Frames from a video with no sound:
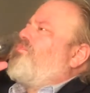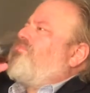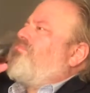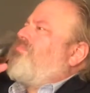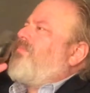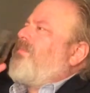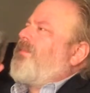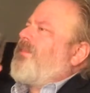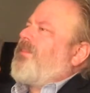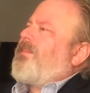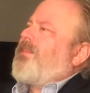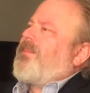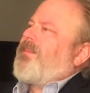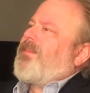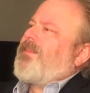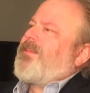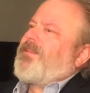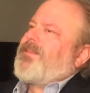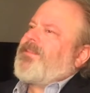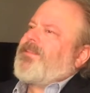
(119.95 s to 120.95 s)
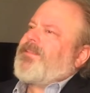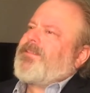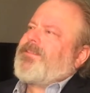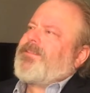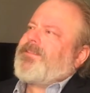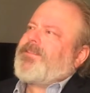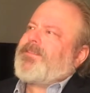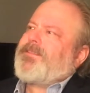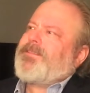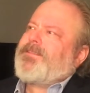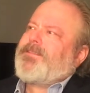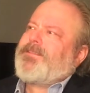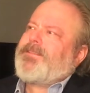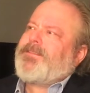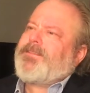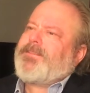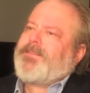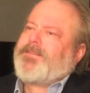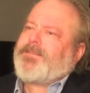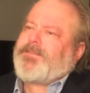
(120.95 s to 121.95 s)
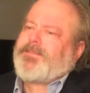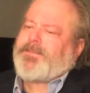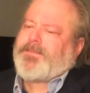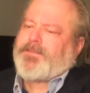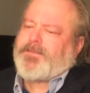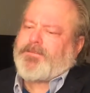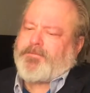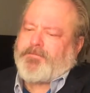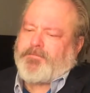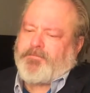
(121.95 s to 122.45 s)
(no one is talking)